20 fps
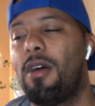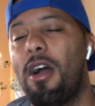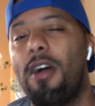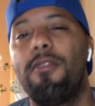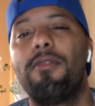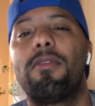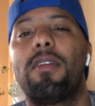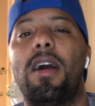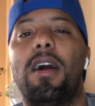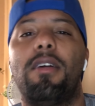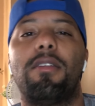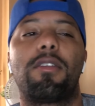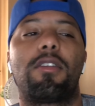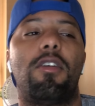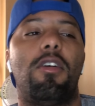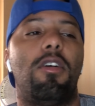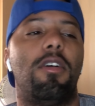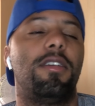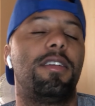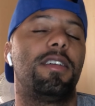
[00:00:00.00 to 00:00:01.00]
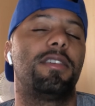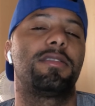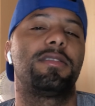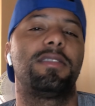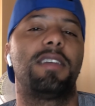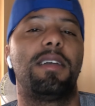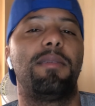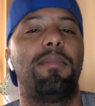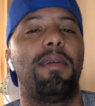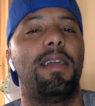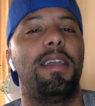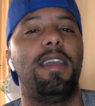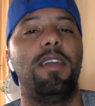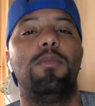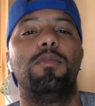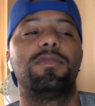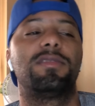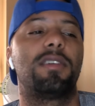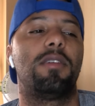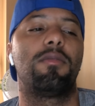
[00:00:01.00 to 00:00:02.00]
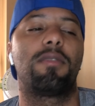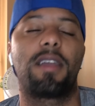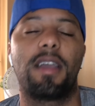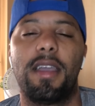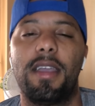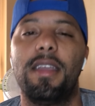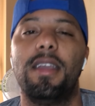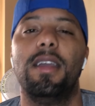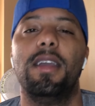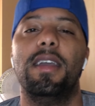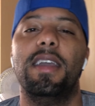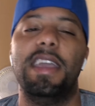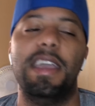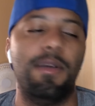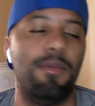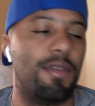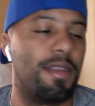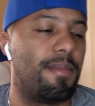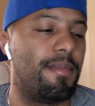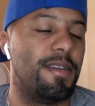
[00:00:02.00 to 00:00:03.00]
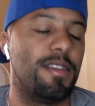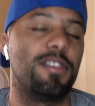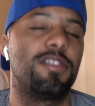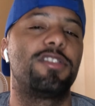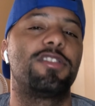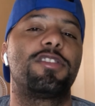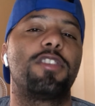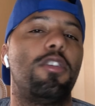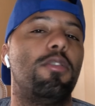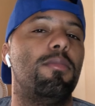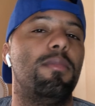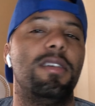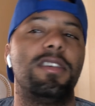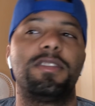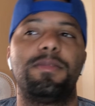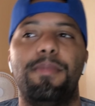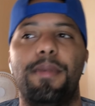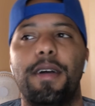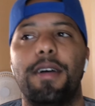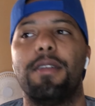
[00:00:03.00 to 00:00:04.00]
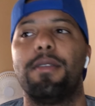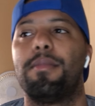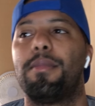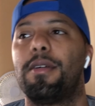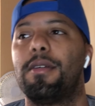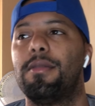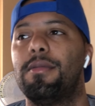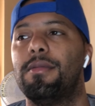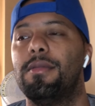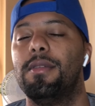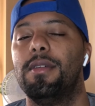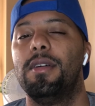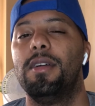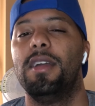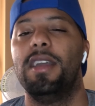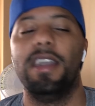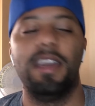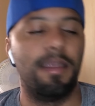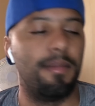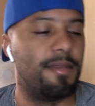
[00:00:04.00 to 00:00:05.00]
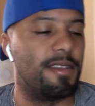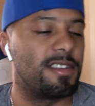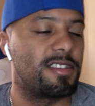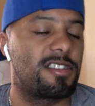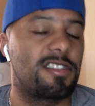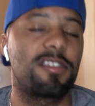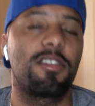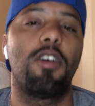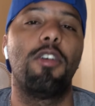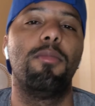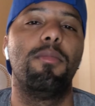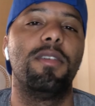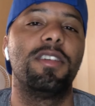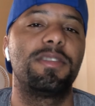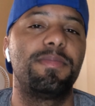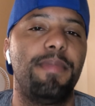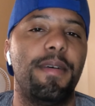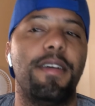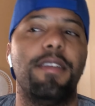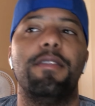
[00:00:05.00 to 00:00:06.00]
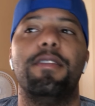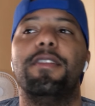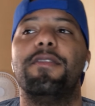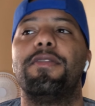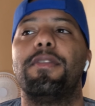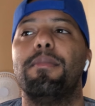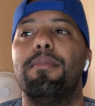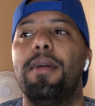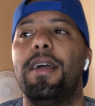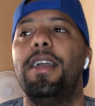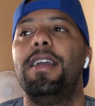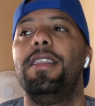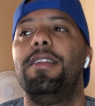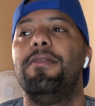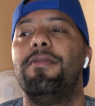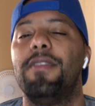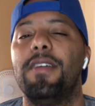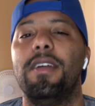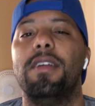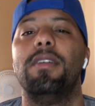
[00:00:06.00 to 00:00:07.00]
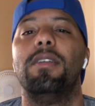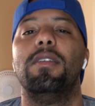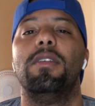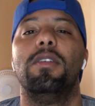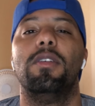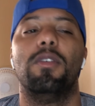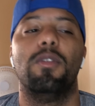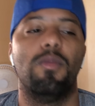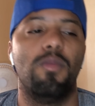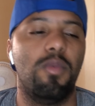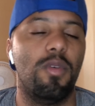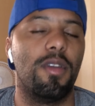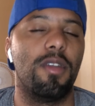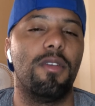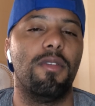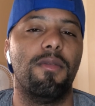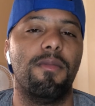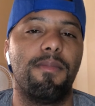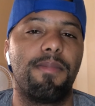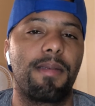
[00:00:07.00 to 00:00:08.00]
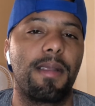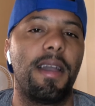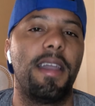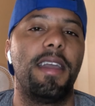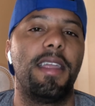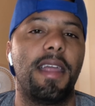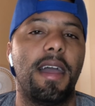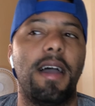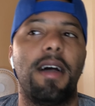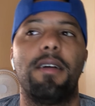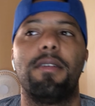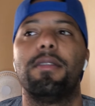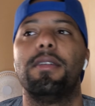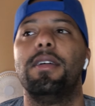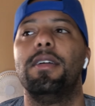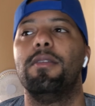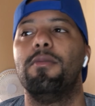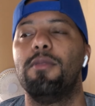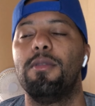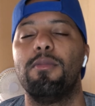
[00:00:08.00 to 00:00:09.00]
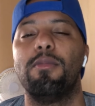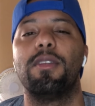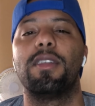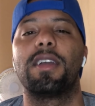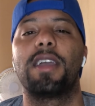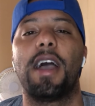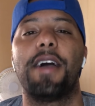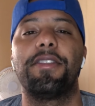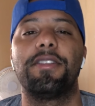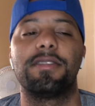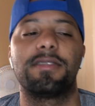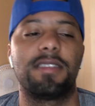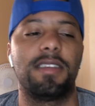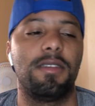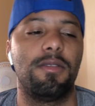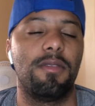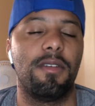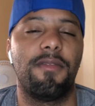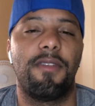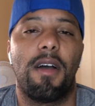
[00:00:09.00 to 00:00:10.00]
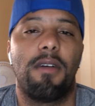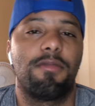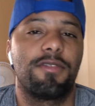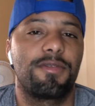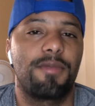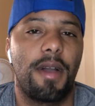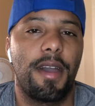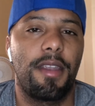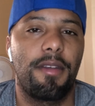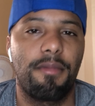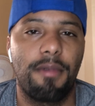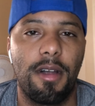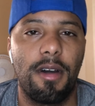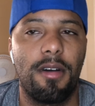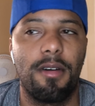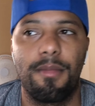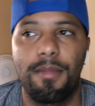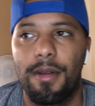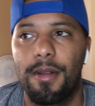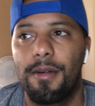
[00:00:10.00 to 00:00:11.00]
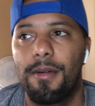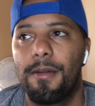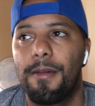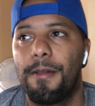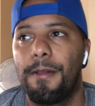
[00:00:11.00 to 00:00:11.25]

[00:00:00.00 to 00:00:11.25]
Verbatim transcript: Overall, the car yesterday, man, it was okay. It would have been so much better, bro. It'd have been so much better if the main event would have played out and we would have got to see if I was right or wrong, bro.